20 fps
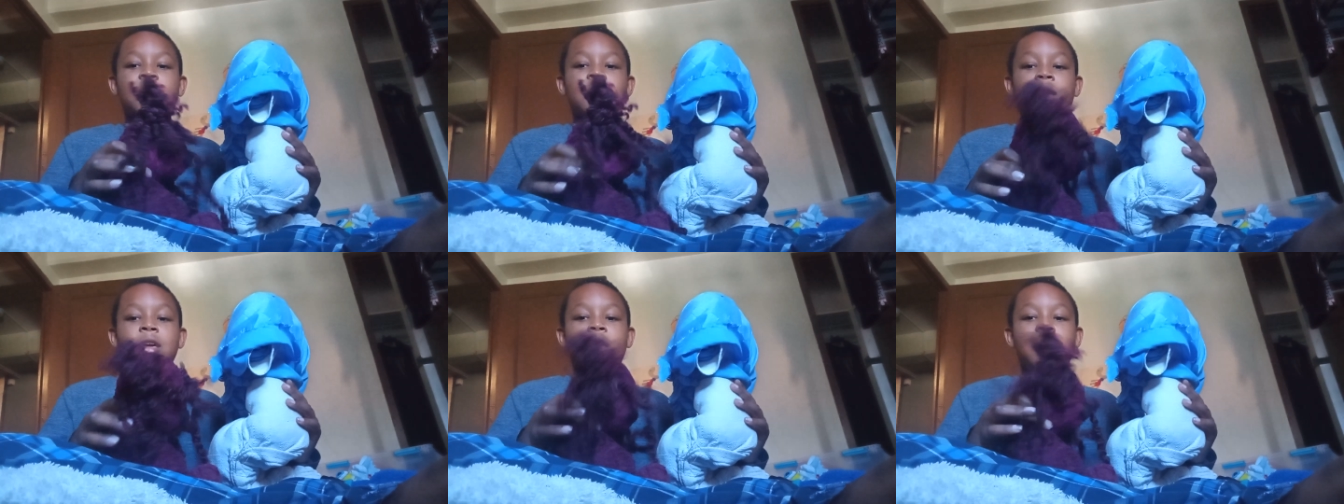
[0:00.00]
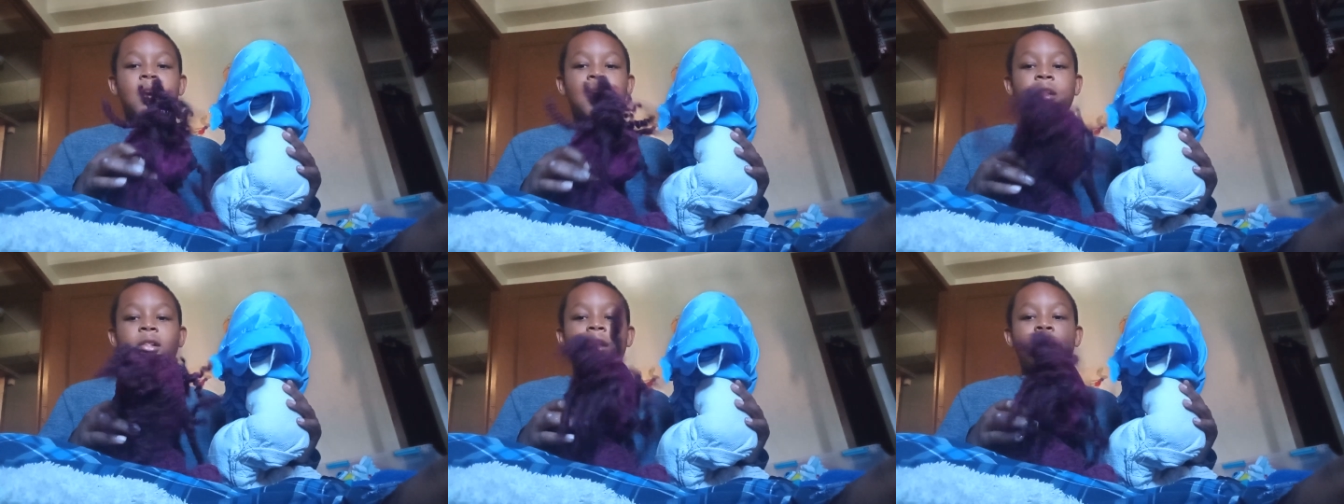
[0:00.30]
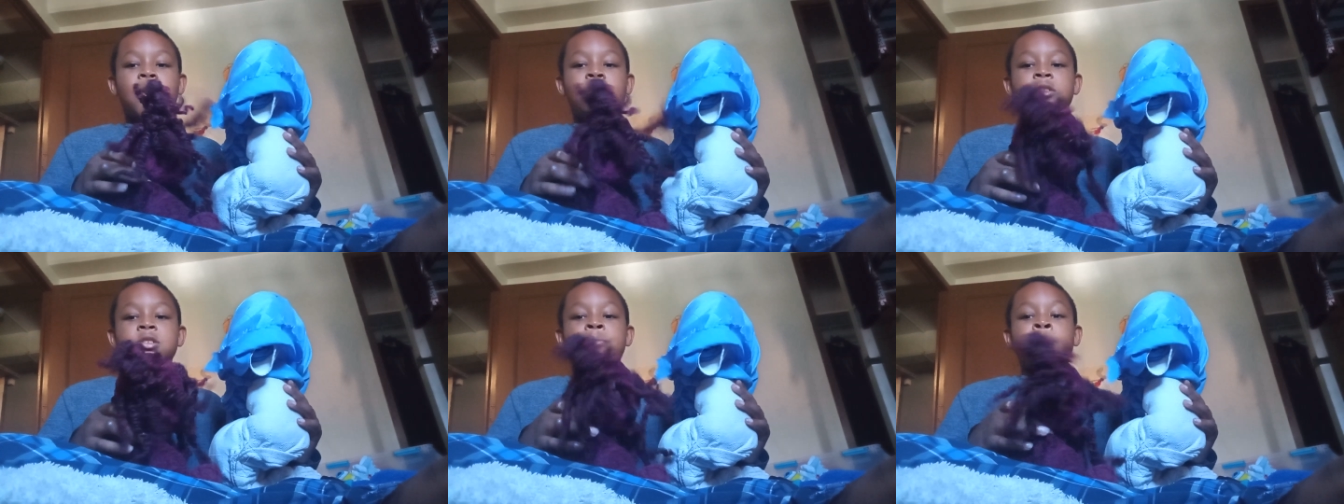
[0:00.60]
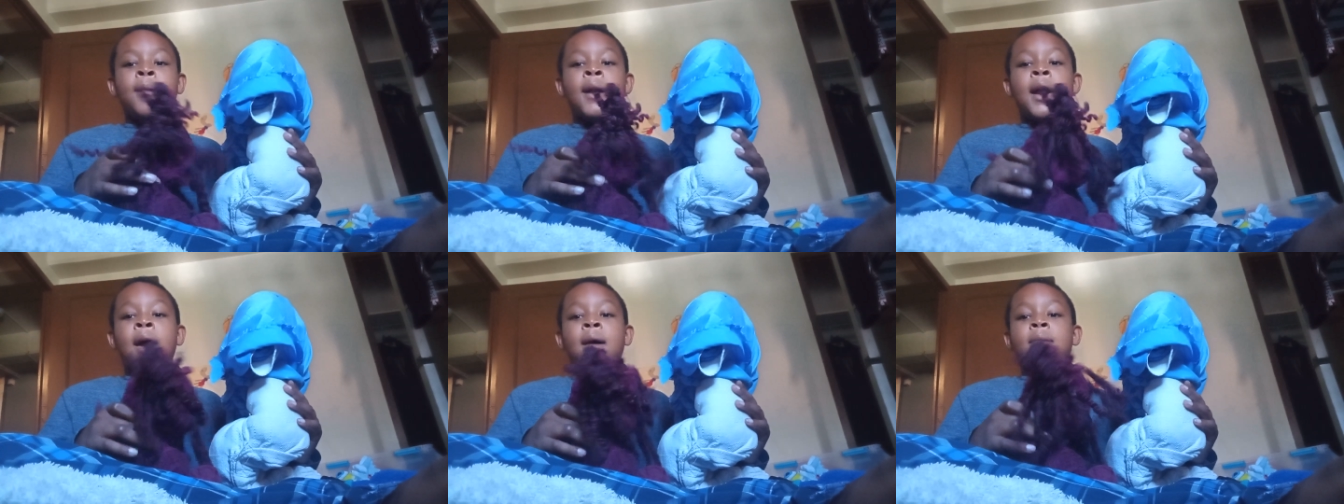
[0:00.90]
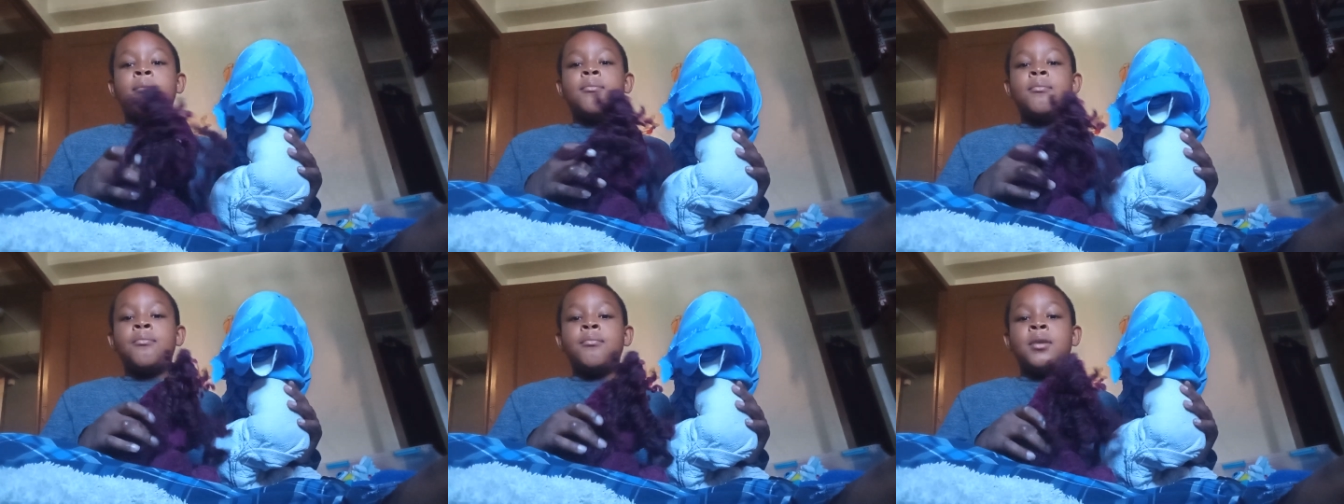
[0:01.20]
Yes, I was
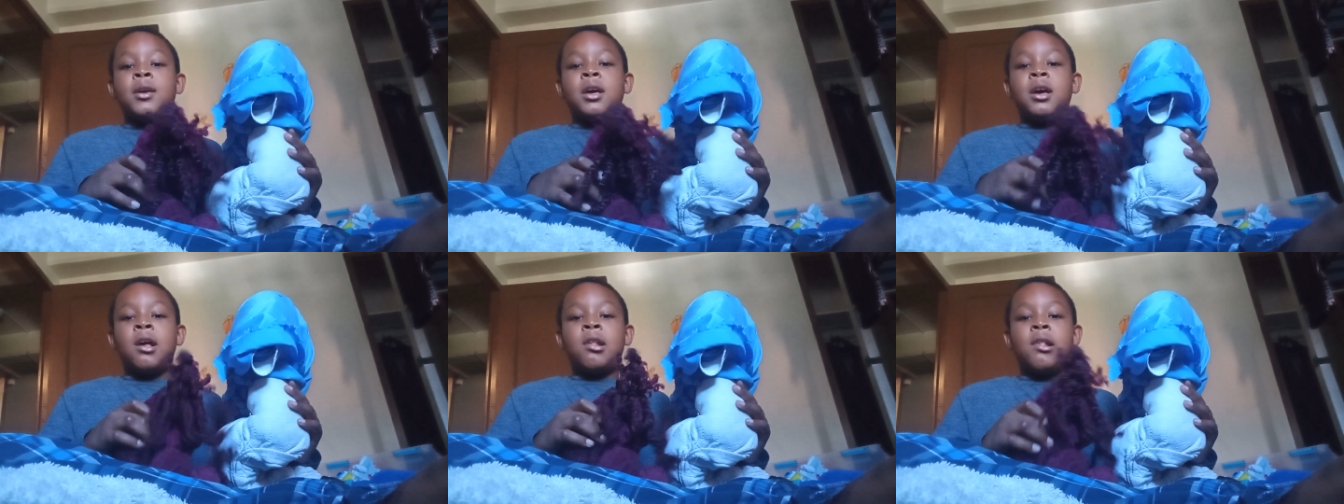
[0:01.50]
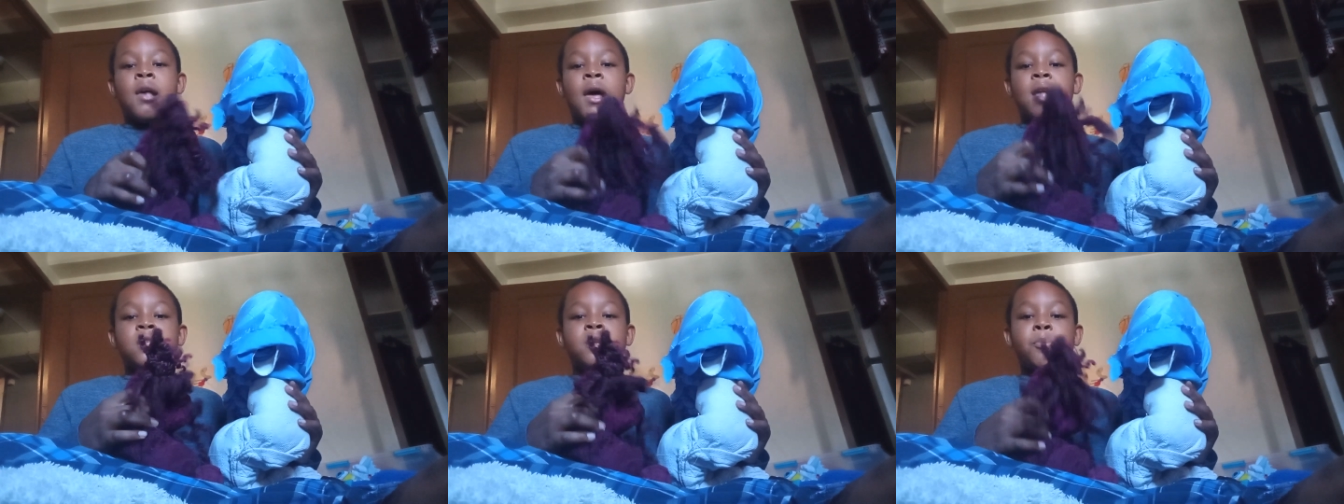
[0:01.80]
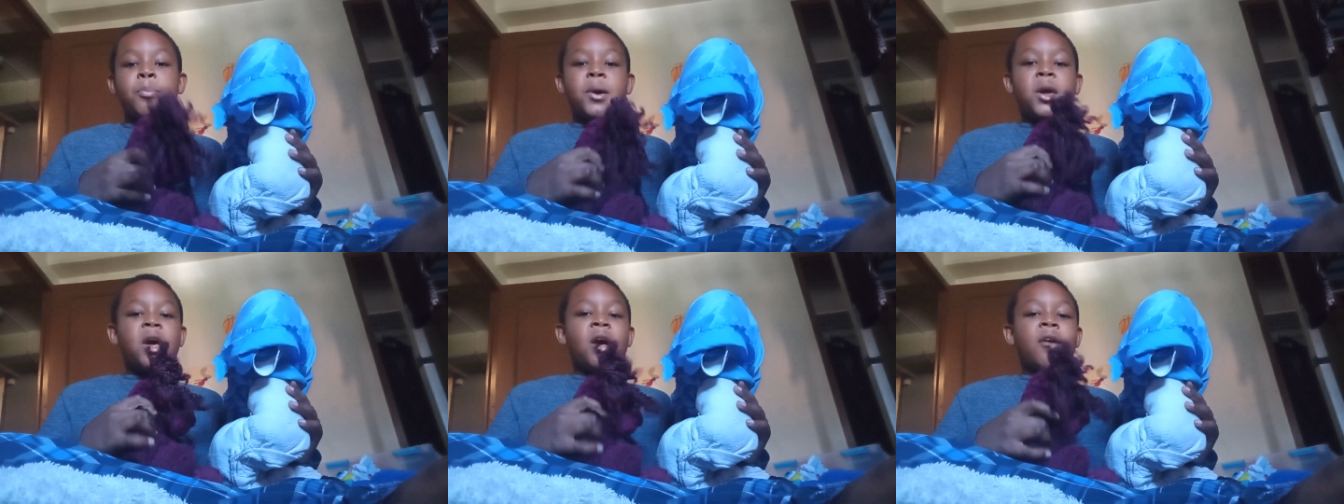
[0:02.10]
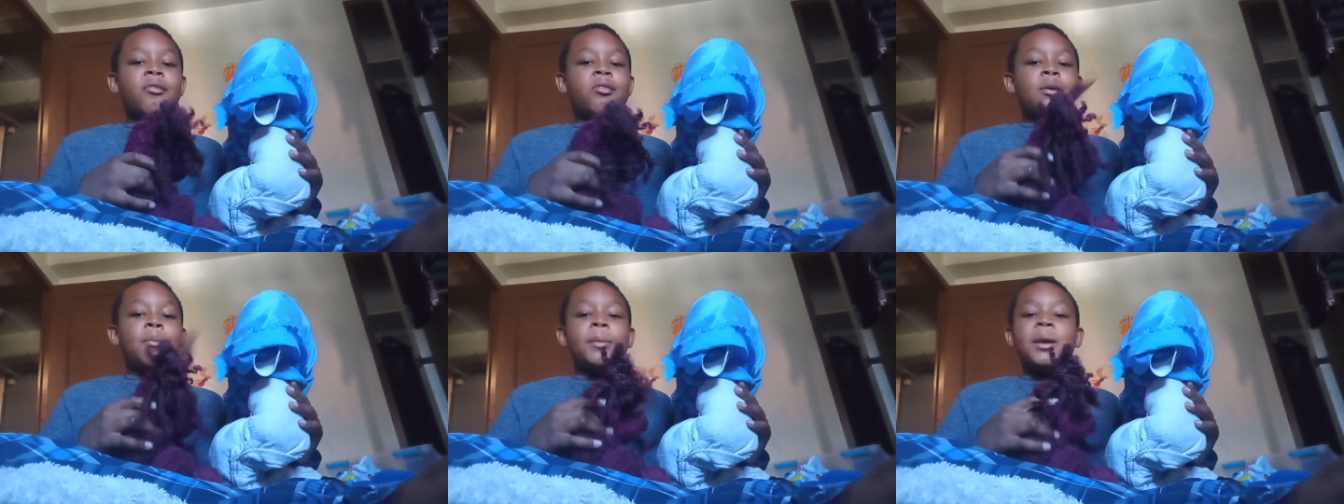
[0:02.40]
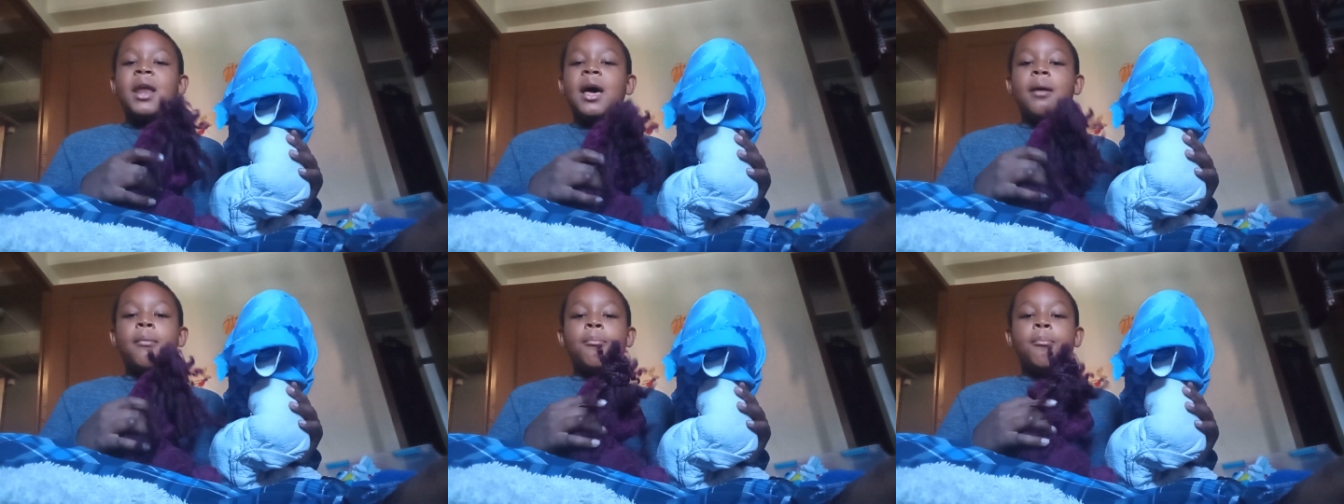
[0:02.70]
mad because I had to pay off some of that